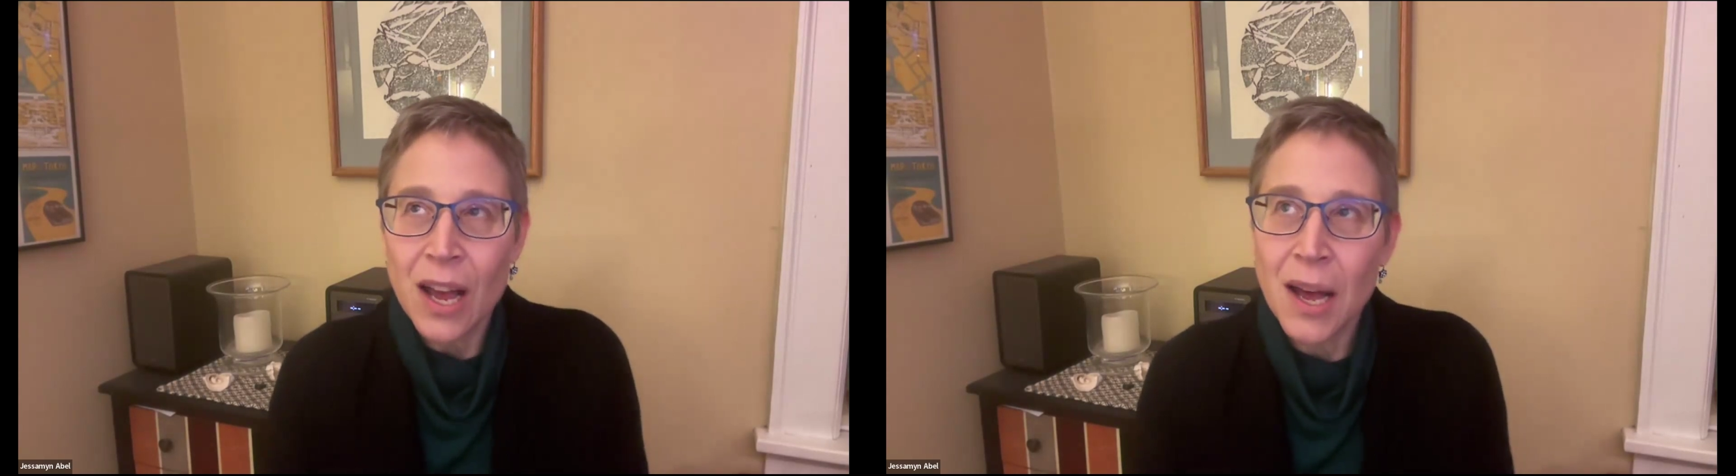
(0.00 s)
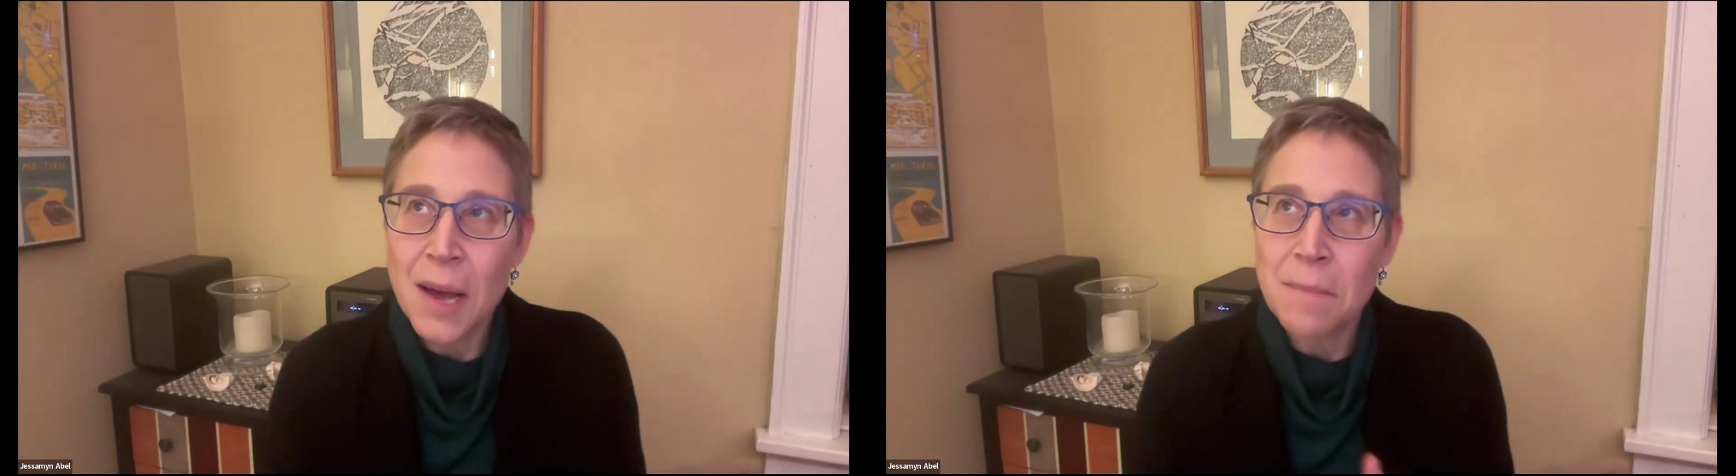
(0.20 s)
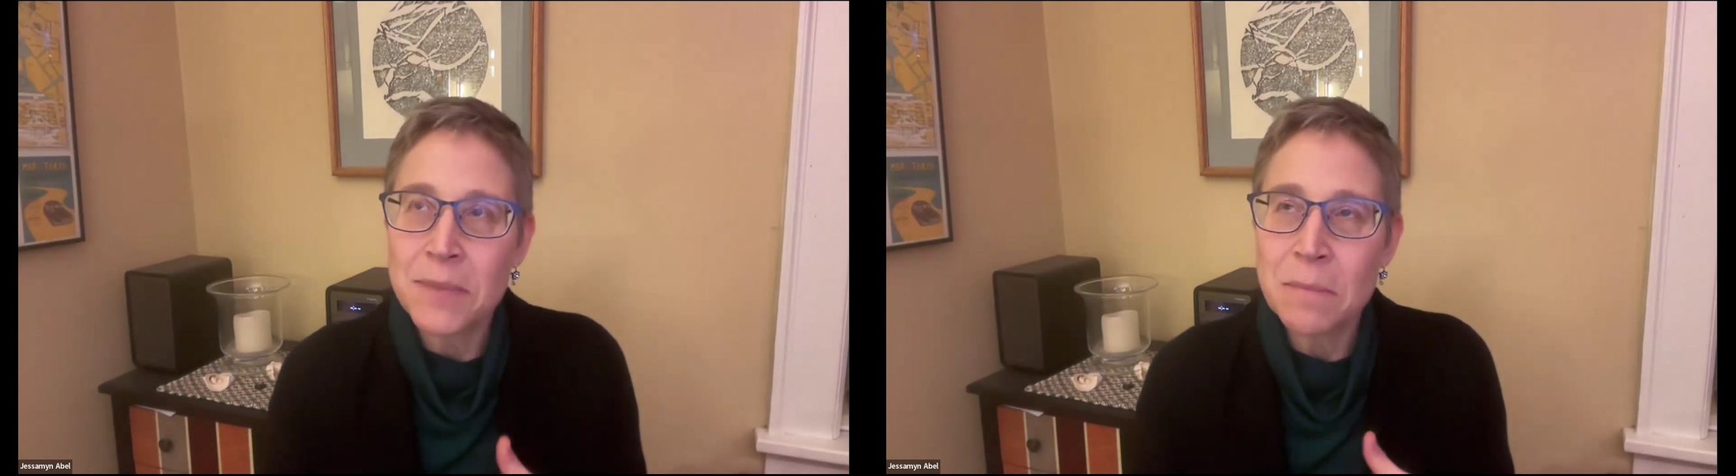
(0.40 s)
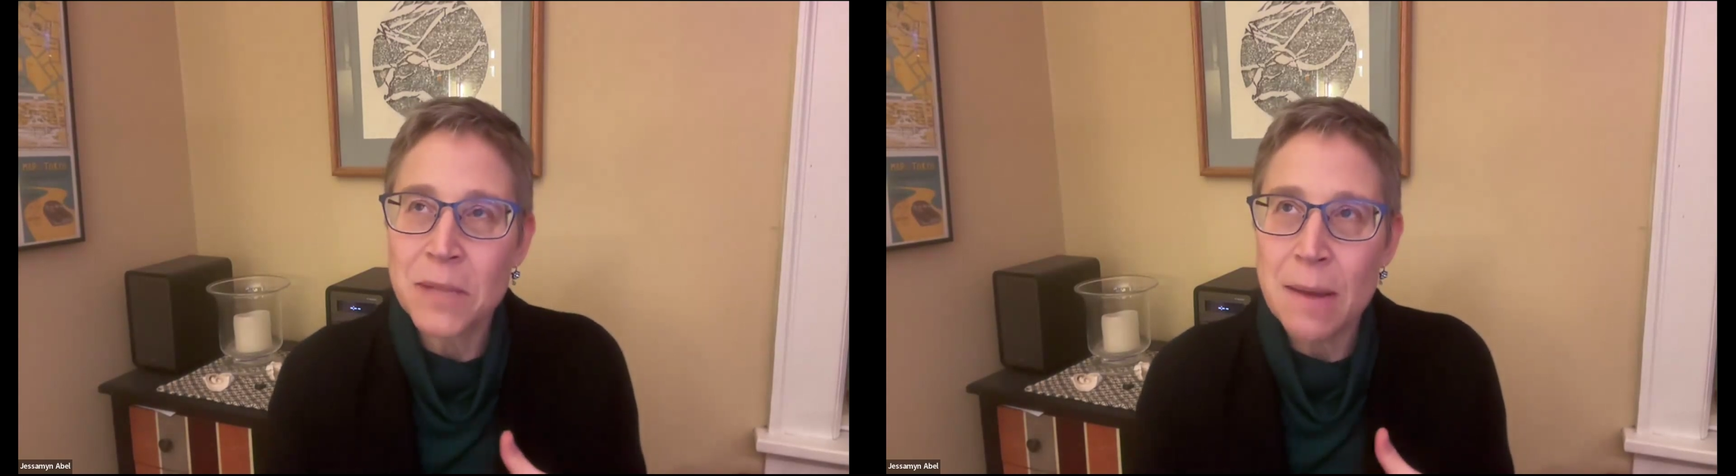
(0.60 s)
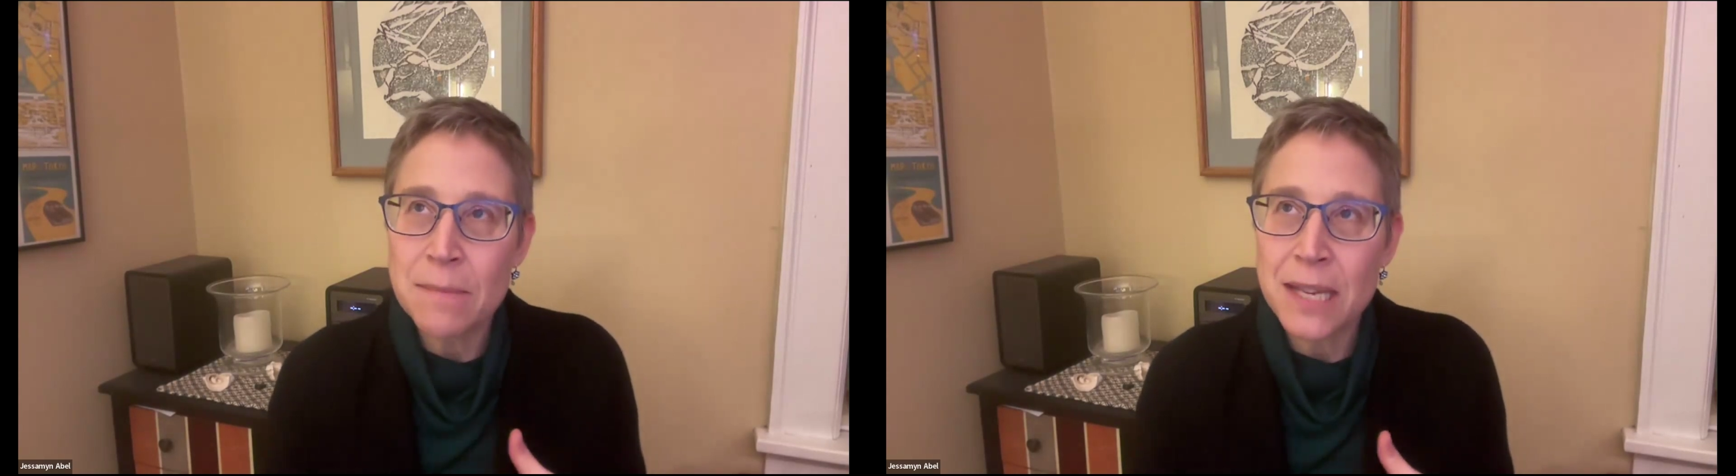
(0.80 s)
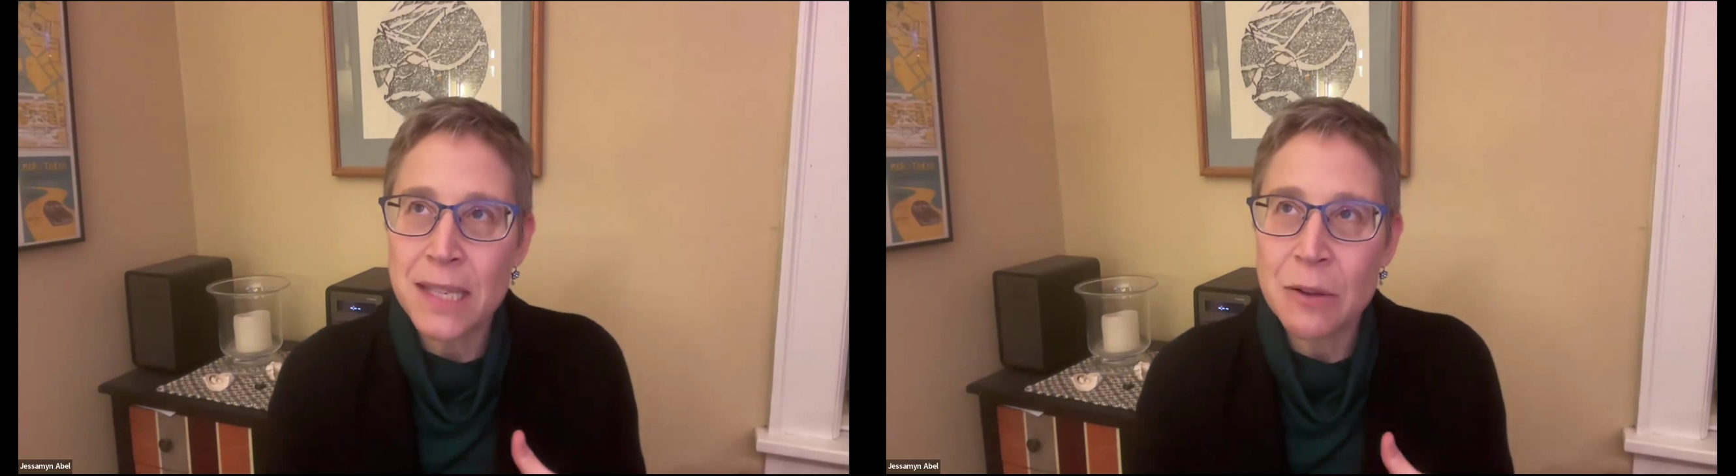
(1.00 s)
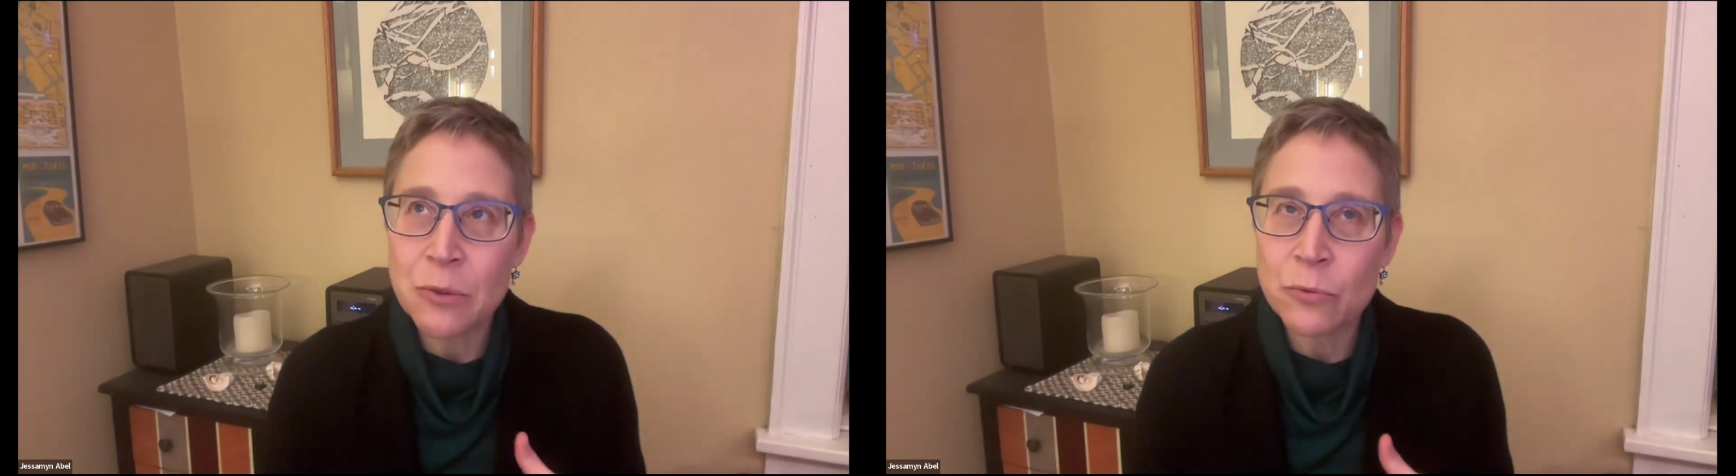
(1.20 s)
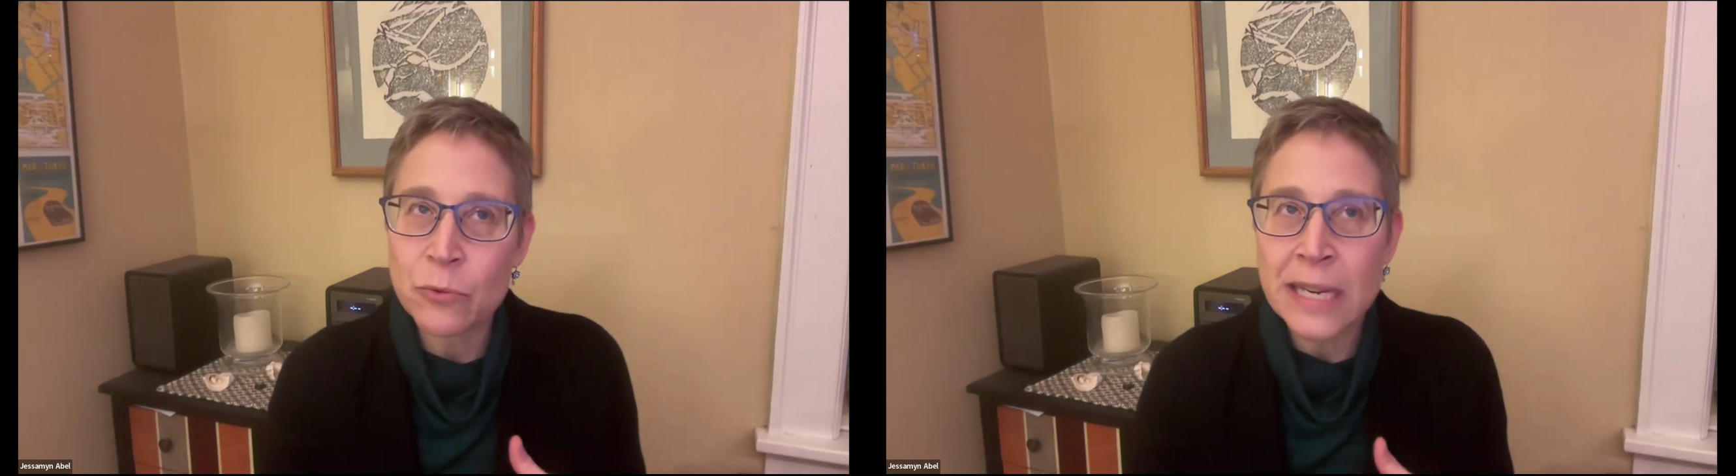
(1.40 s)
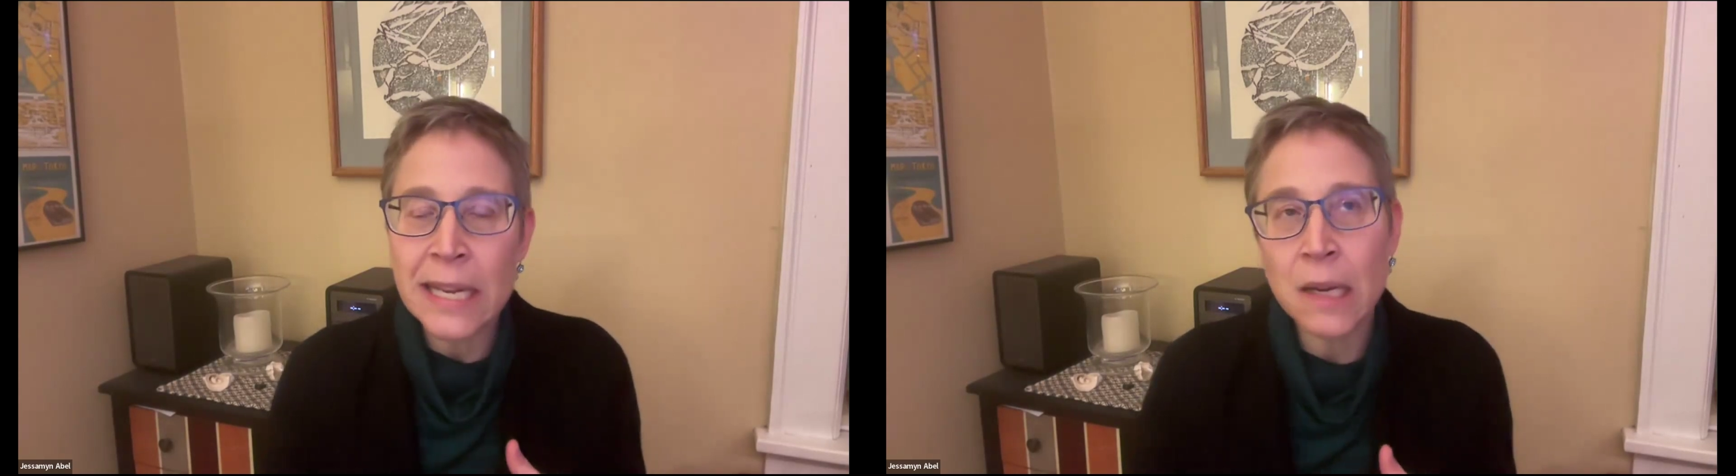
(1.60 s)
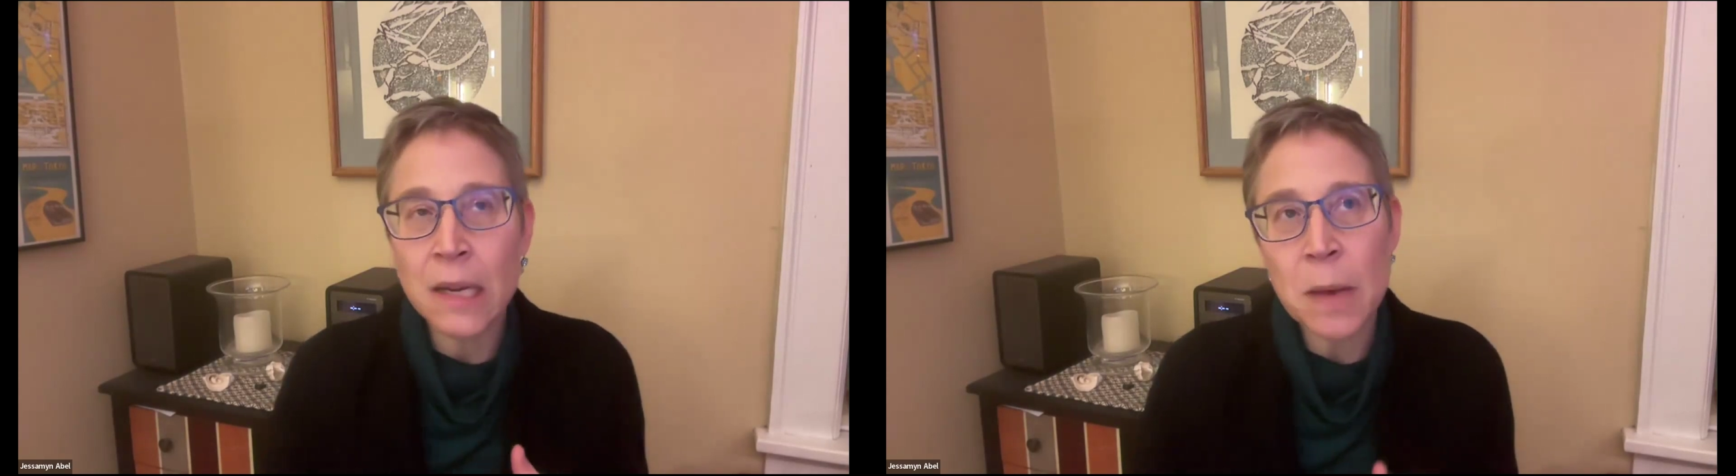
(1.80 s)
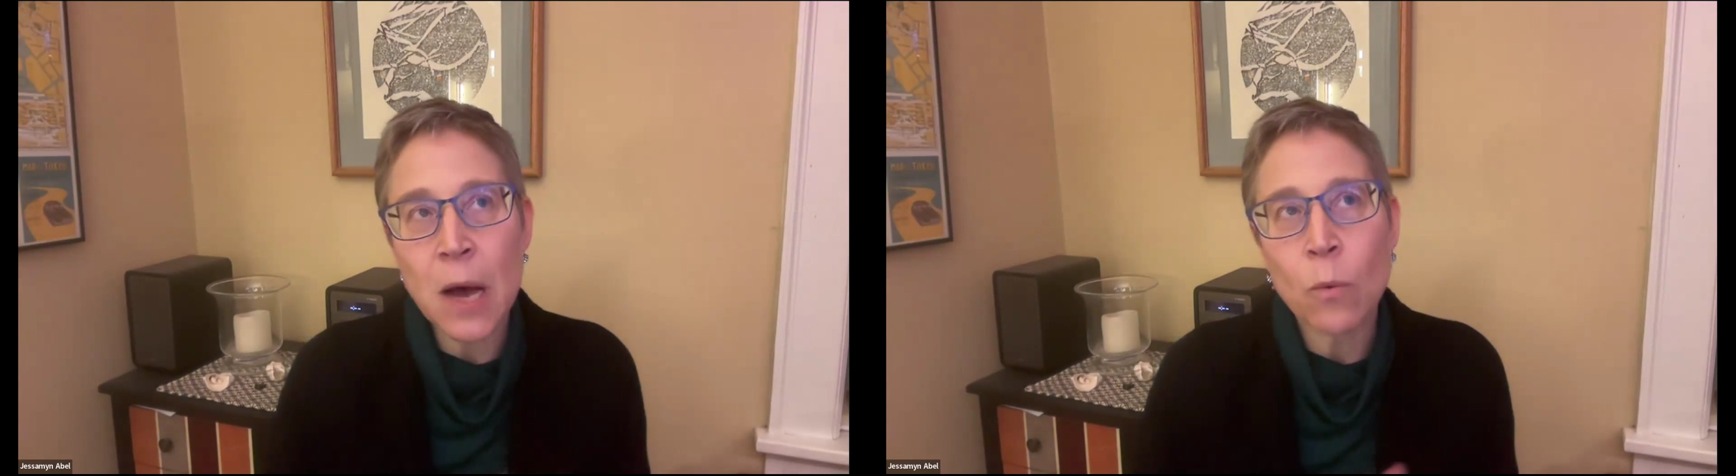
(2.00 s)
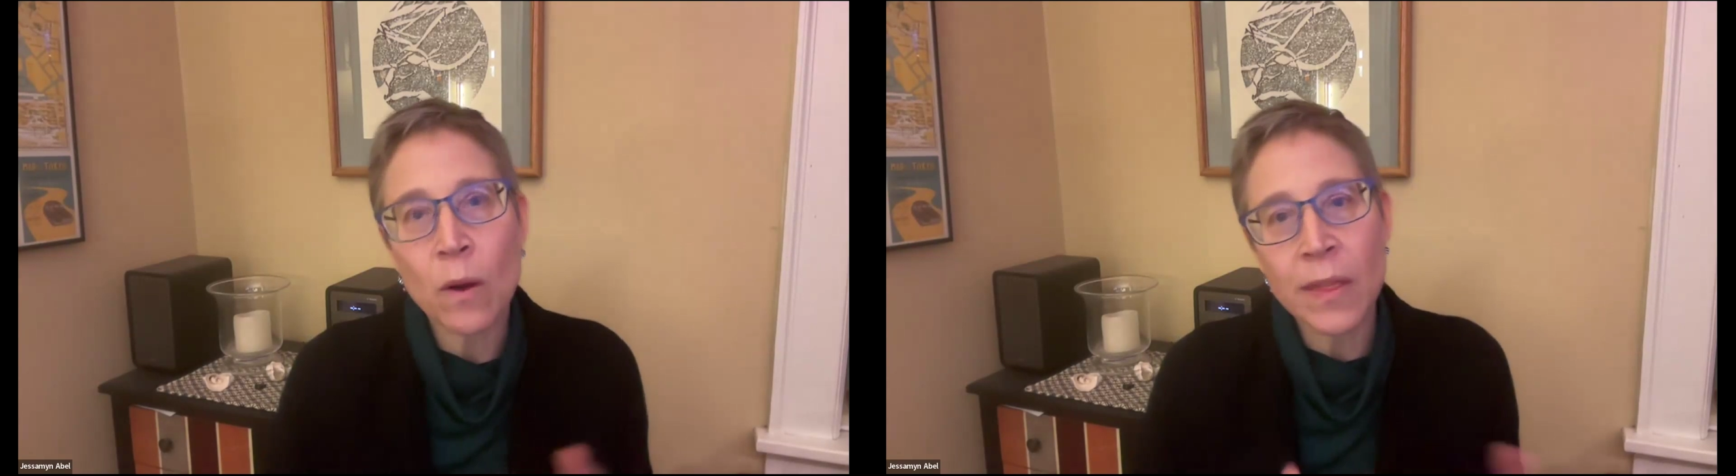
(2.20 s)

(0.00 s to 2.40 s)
sometimes as I was reading about,